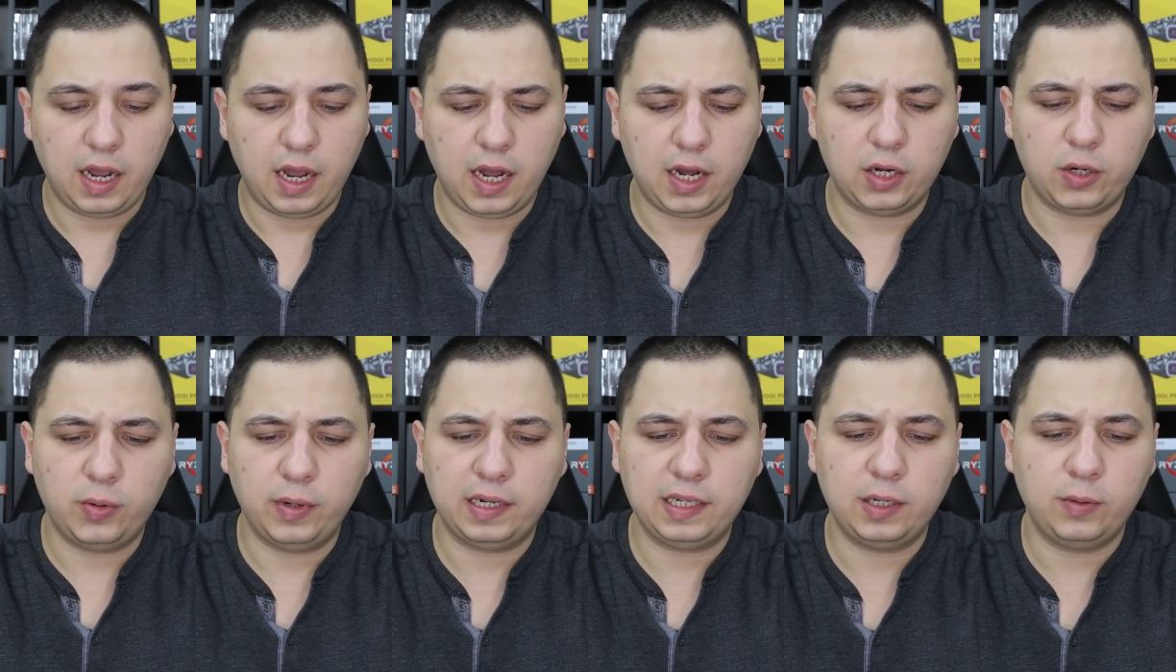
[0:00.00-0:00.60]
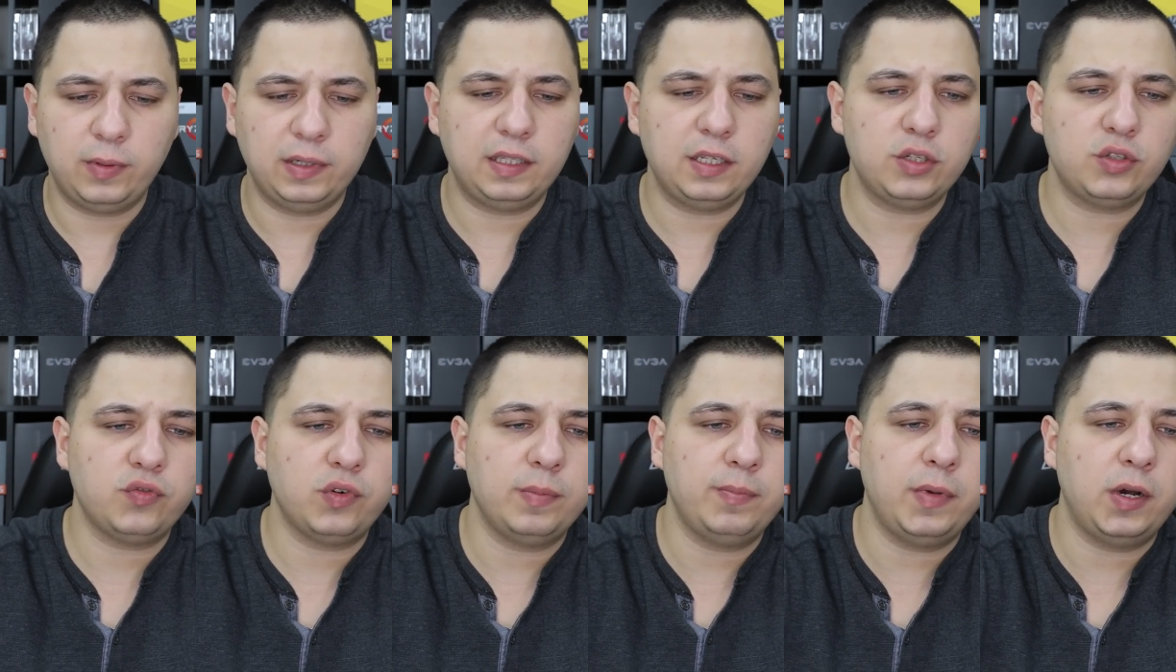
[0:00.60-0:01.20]
Uh, quickly with
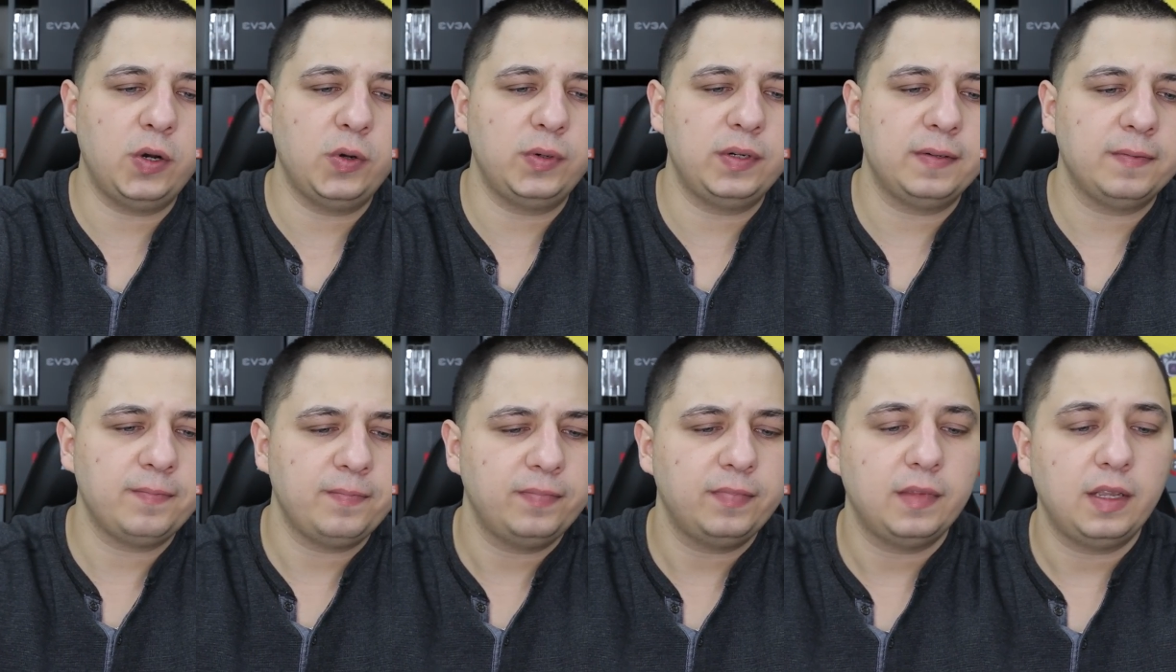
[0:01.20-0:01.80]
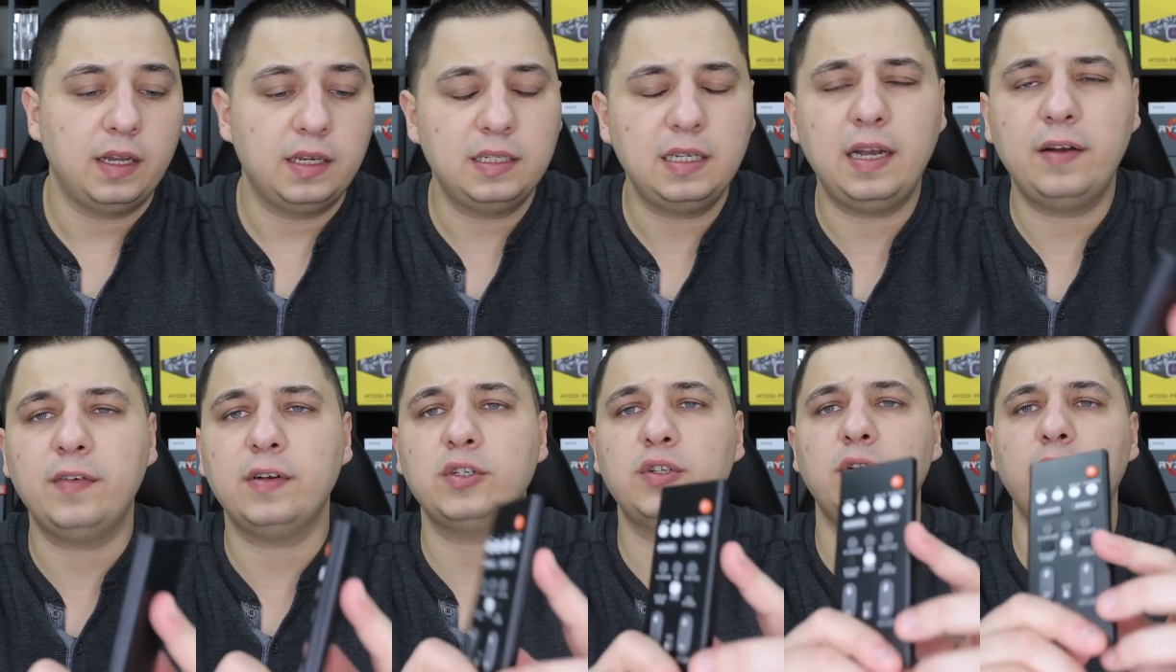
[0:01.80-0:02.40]
this remote, it's
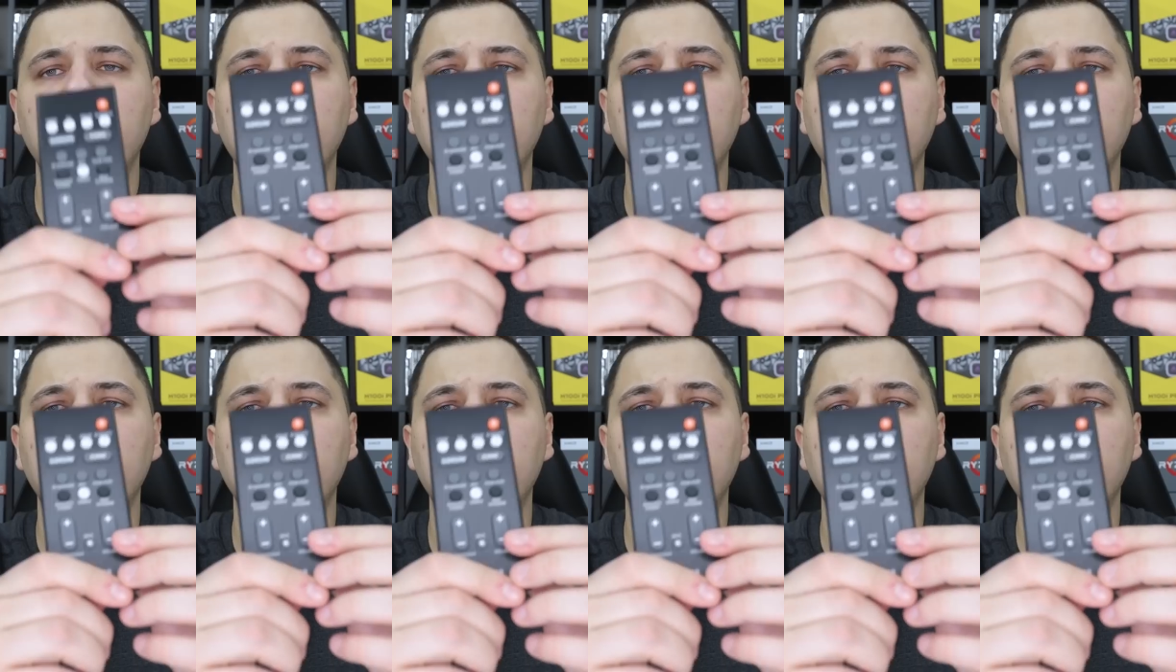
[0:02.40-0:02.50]
actually